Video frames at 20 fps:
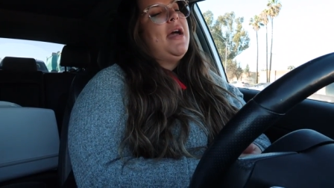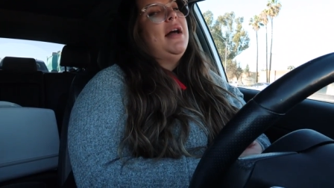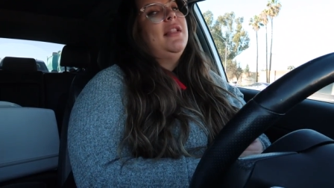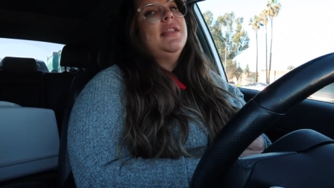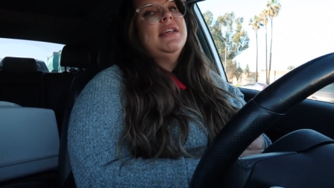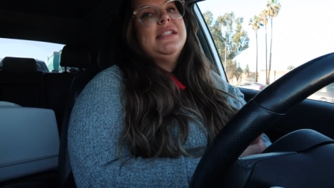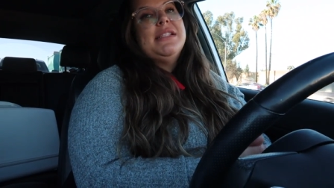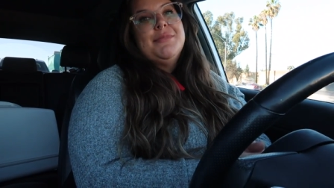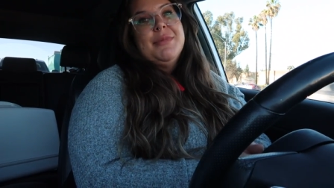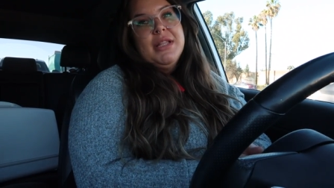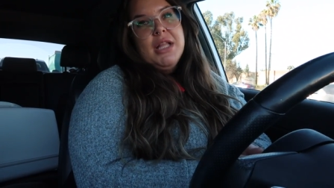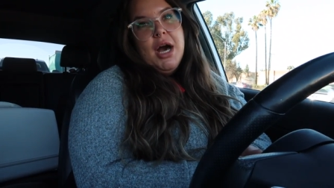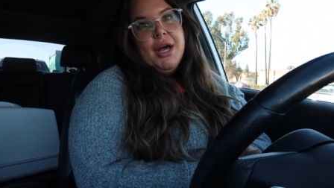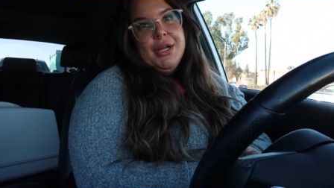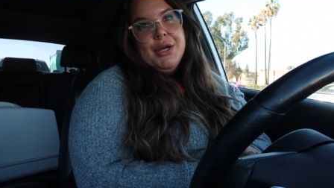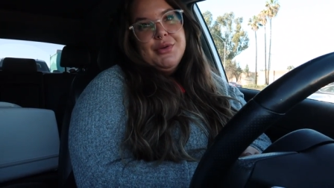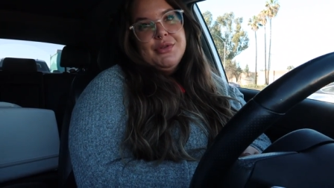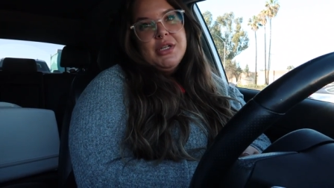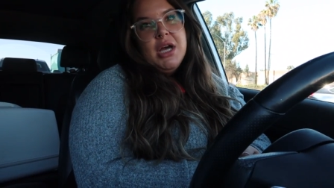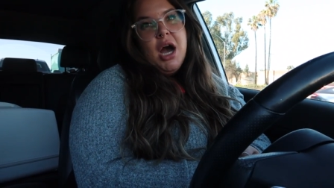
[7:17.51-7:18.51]
Alyssa
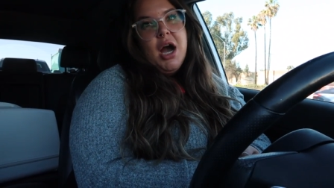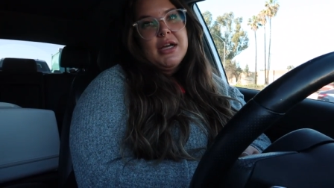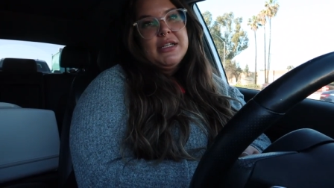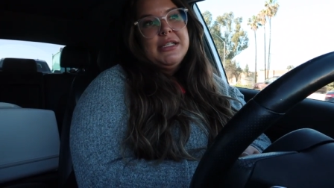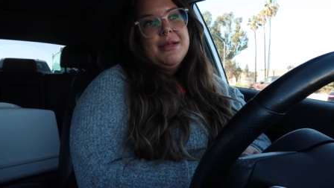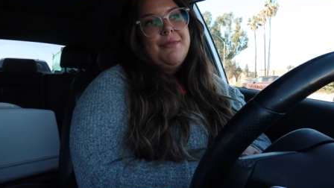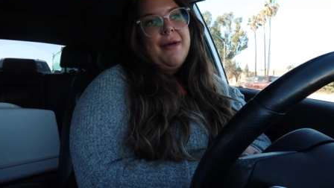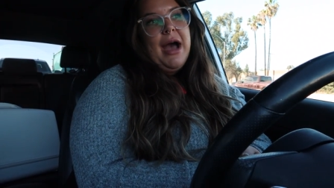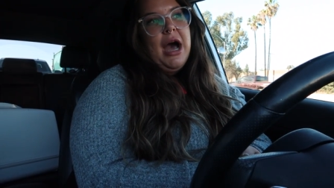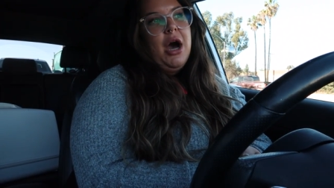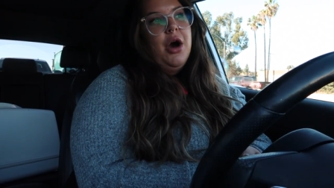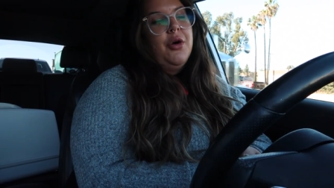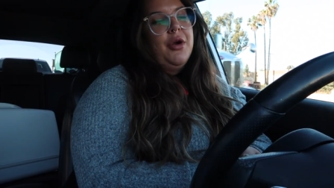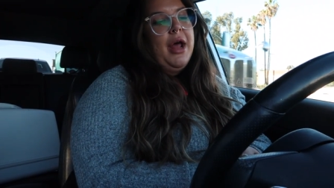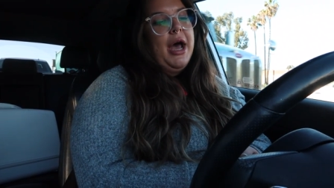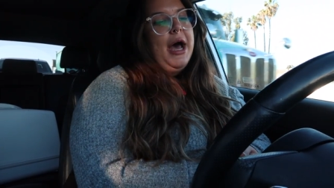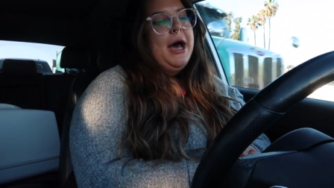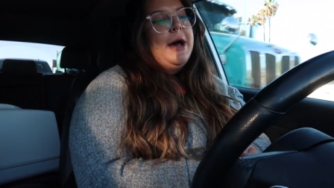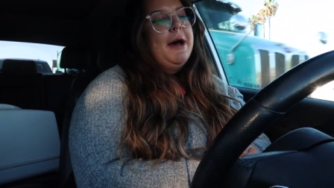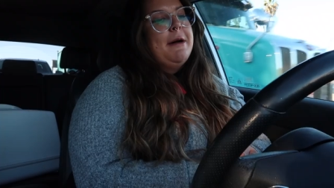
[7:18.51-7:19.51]
Milano talked
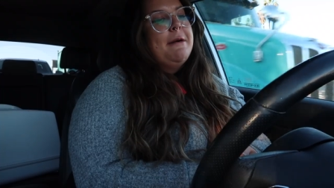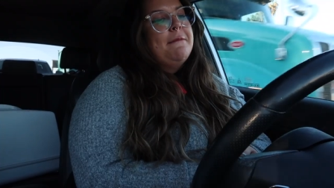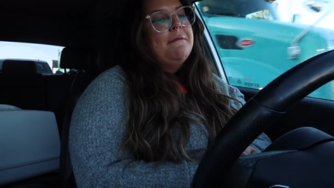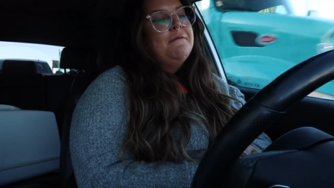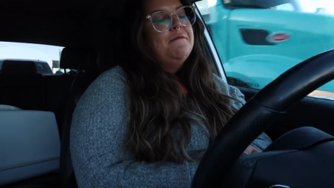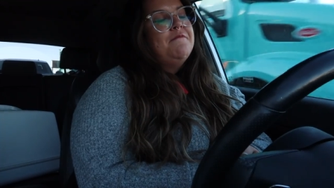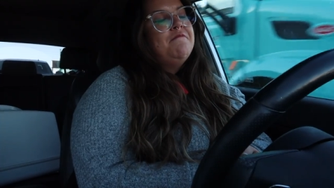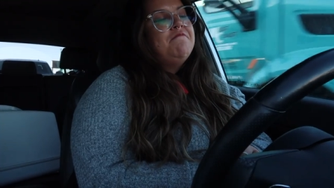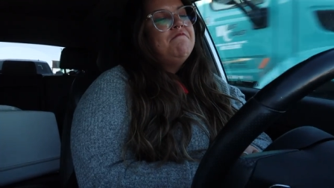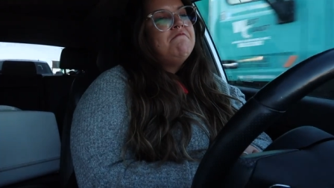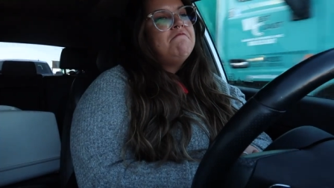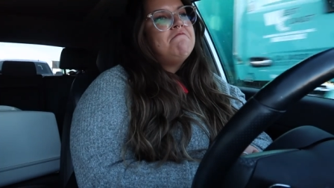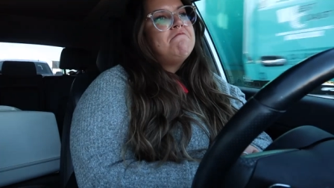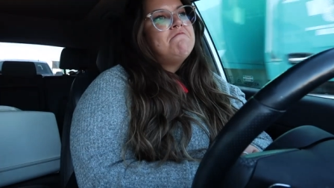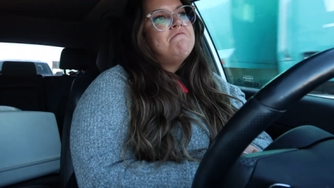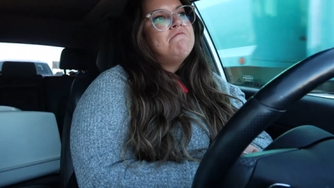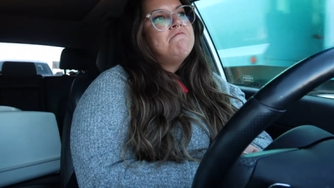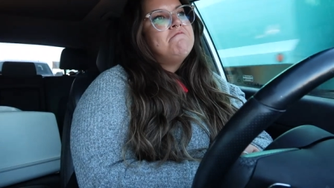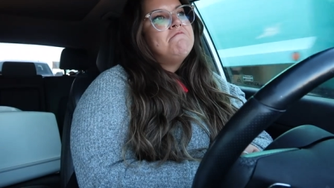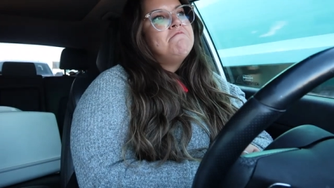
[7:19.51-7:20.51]
about
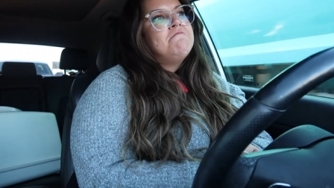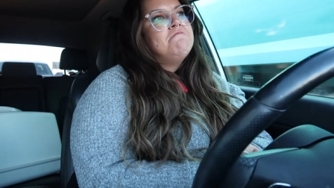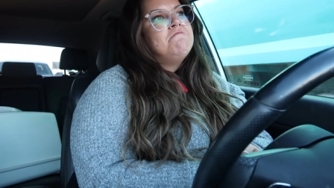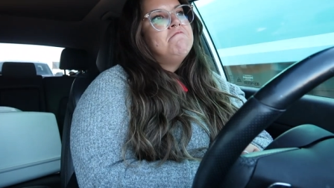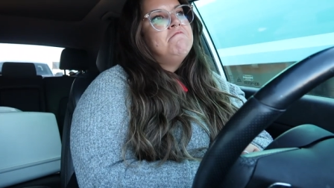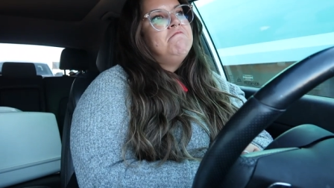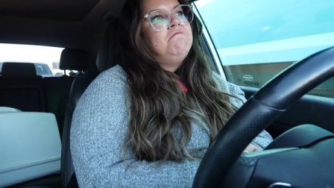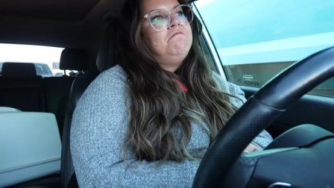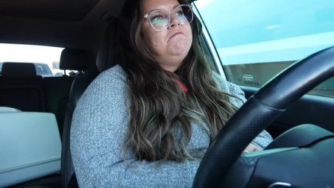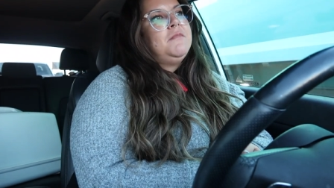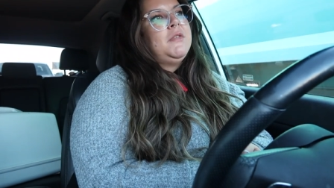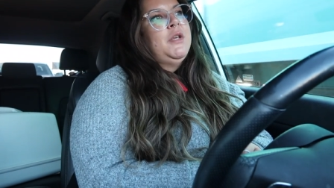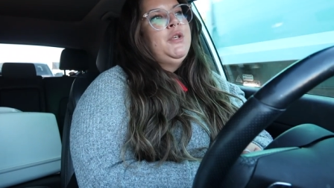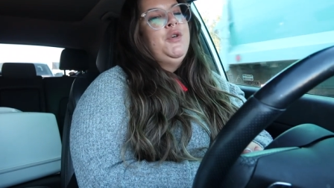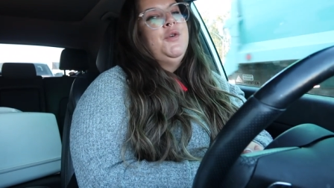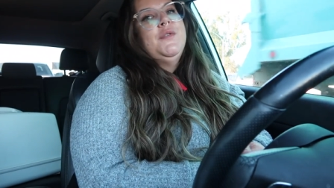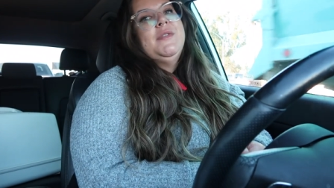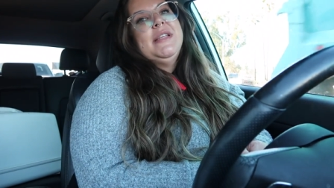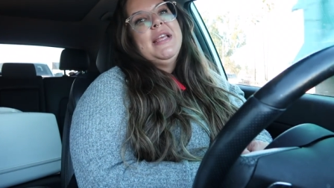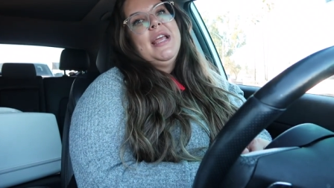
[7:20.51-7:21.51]
um,
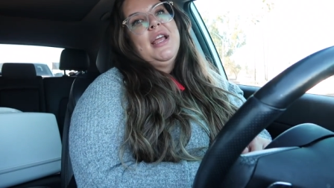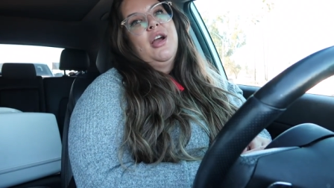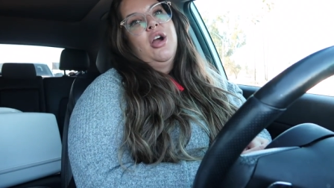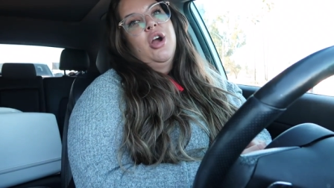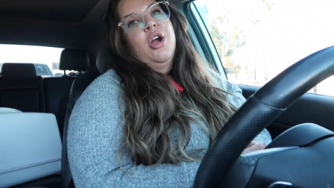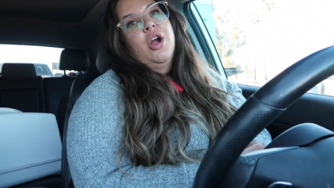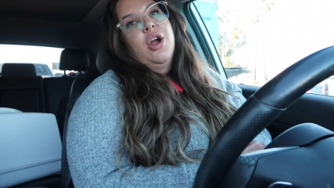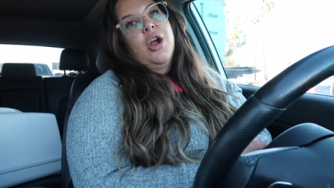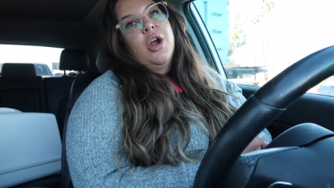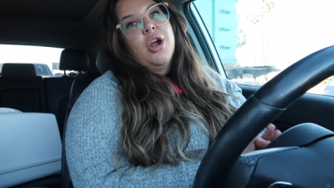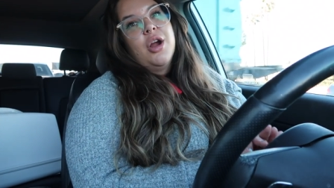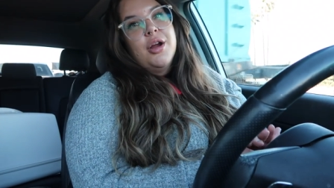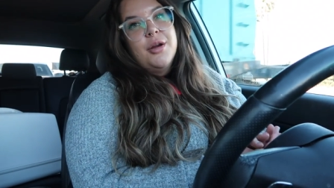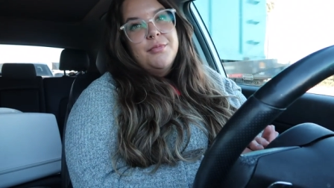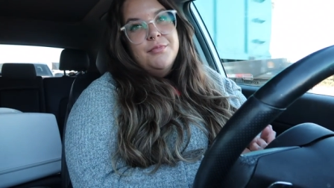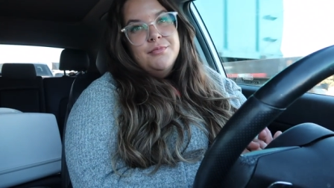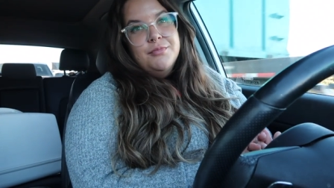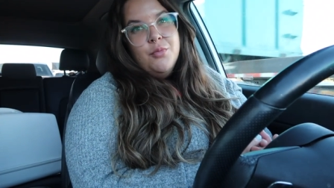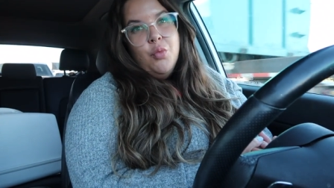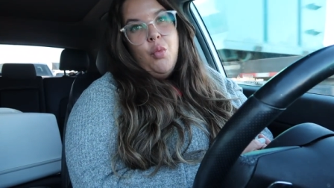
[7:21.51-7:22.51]
using
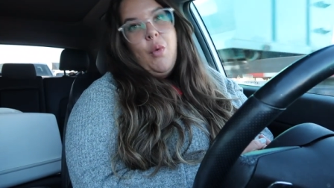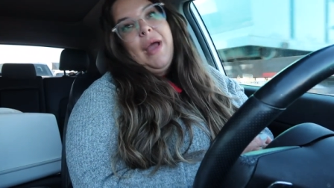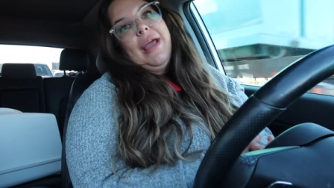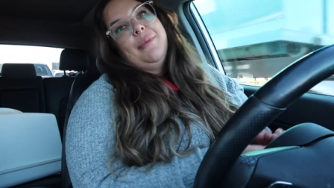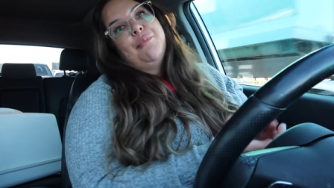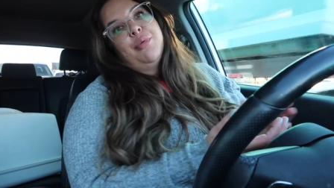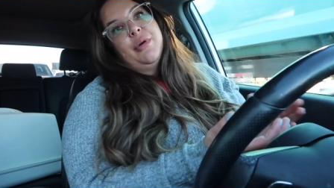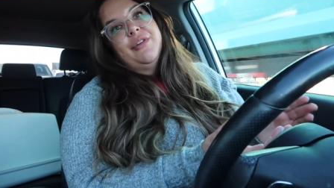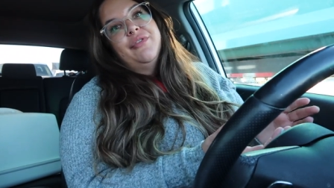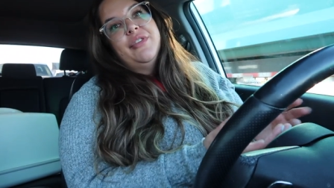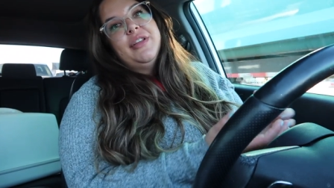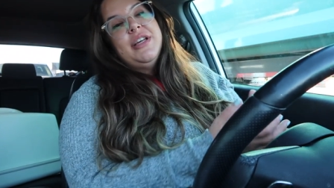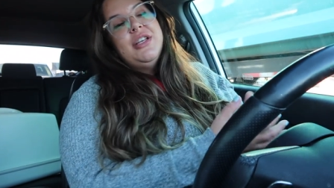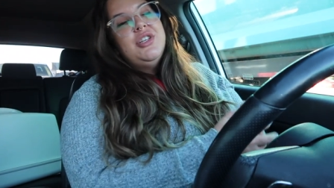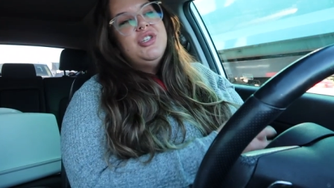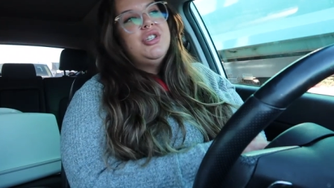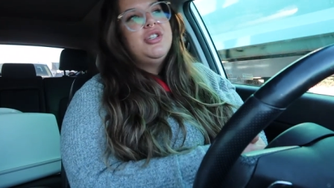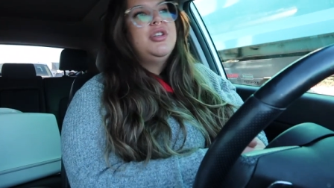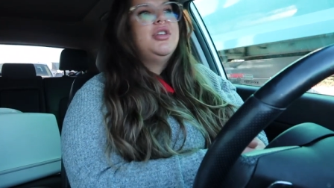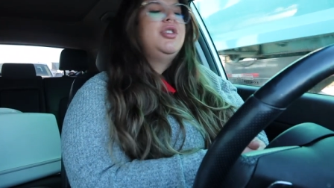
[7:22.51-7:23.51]
her white
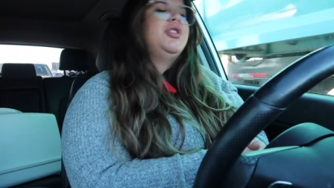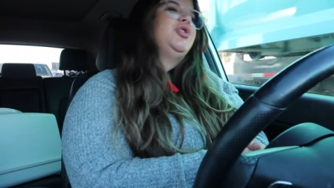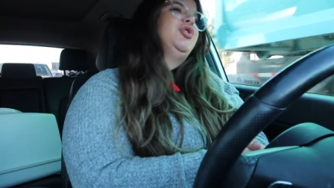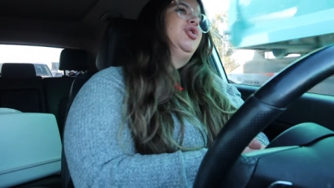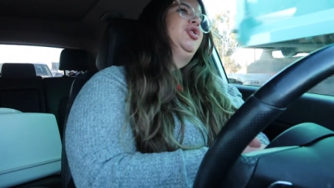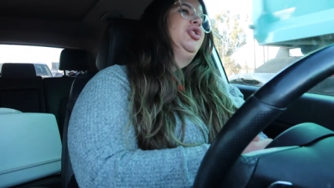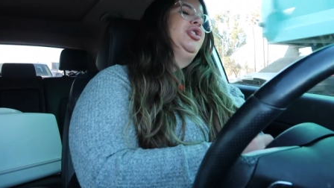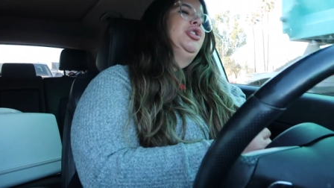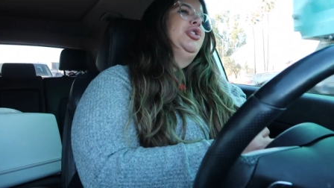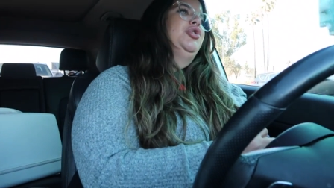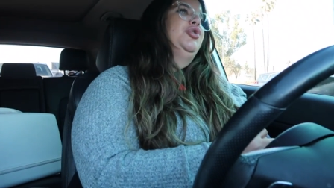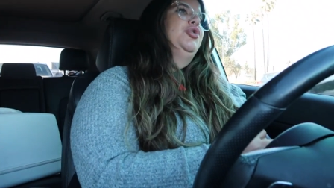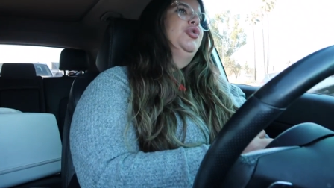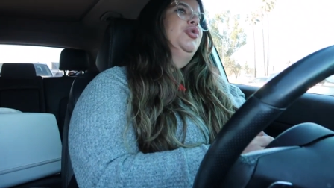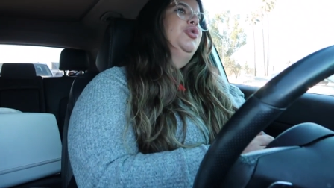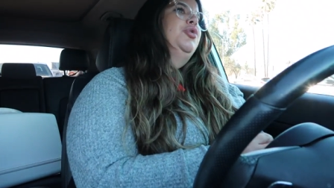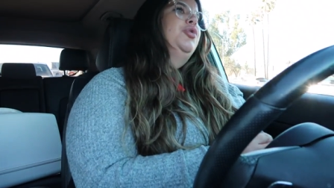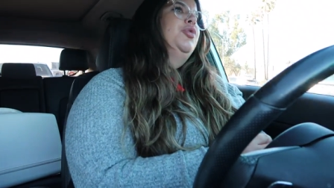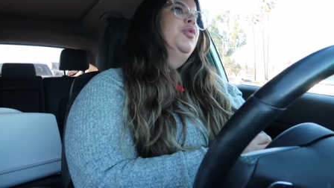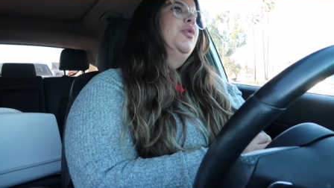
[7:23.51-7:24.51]
privilege
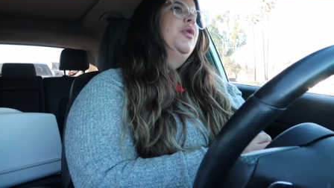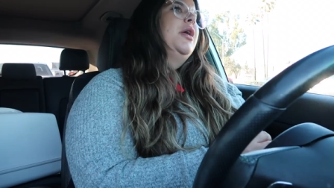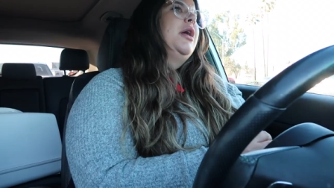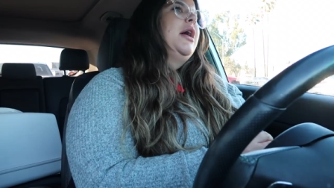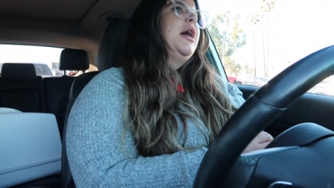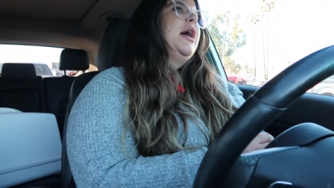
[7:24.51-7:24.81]
to